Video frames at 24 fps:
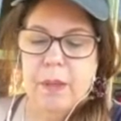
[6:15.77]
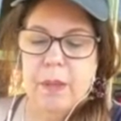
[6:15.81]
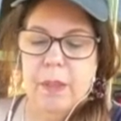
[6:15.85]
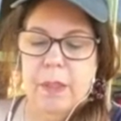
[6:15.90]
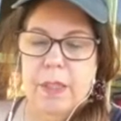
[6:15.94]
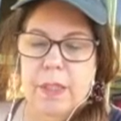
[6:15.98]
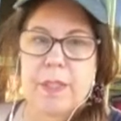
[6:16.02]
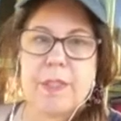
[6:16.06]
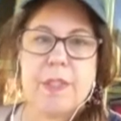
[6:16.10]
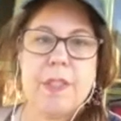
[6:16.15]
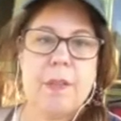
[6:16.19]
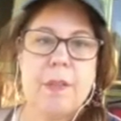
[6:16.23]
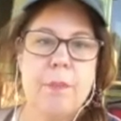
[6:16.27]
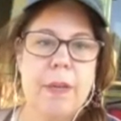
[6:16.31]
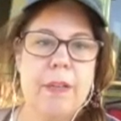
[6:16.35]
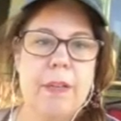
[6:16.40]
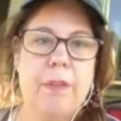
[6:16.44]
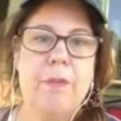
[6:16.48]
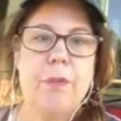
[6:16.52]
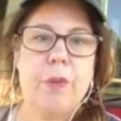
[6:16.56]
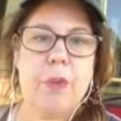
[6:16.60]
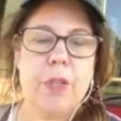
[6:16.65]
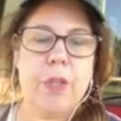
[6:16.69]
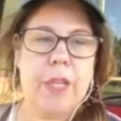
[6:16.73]
because he might
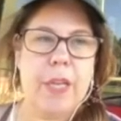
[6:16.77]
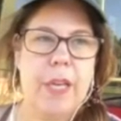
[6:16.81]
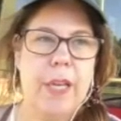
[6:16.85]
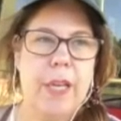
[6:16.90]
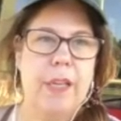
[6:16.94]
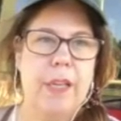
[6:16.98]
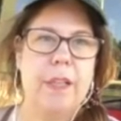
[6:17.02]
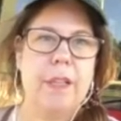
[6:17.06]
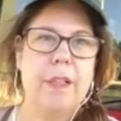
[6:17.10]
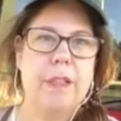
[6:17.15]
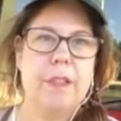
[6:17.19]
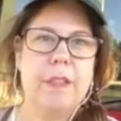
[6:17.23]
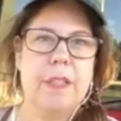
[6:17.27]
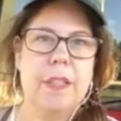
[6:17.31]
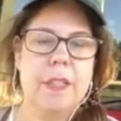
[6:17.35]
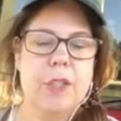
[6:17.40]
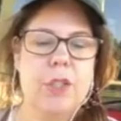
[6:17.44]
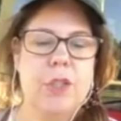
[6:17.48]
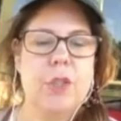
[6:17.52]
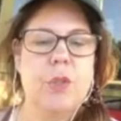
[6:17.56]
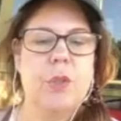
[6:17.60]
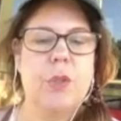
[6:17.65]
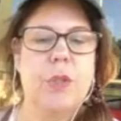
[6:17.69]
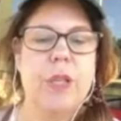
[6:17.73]
forget and
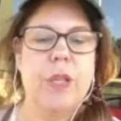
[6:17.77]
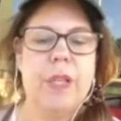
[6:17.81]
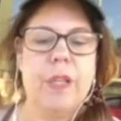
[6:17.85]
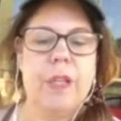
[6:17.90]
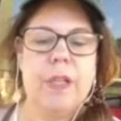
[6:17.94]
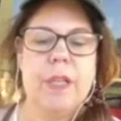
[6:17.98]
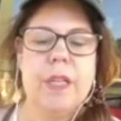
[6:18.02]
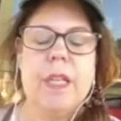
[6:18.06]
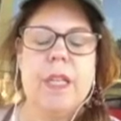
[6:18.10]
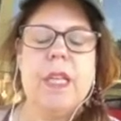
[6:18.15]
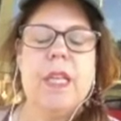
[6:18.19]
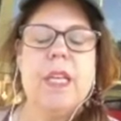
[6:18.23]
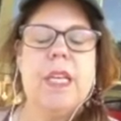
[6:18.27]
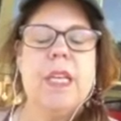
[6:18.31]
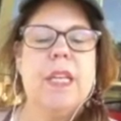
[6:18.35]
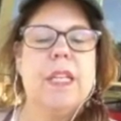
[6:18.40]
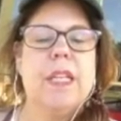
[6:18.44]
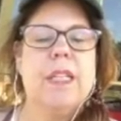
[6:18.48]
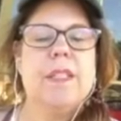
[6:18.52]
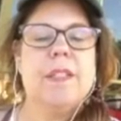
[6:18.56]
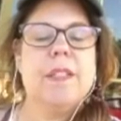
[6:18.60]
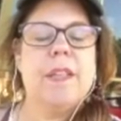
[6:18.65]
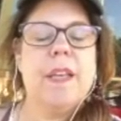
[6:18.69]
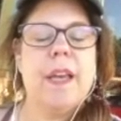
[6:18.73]
do it,
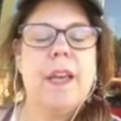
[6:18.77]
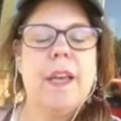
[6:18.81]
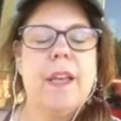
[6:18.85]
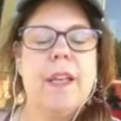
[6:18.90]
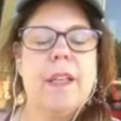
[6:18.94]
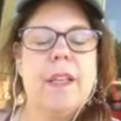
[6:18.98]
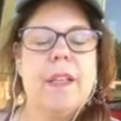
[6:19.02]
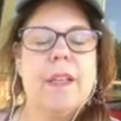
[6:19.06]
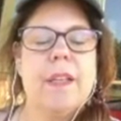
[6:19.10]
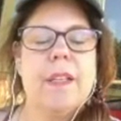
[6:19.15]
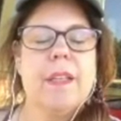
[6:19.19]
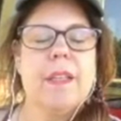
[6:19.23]
is that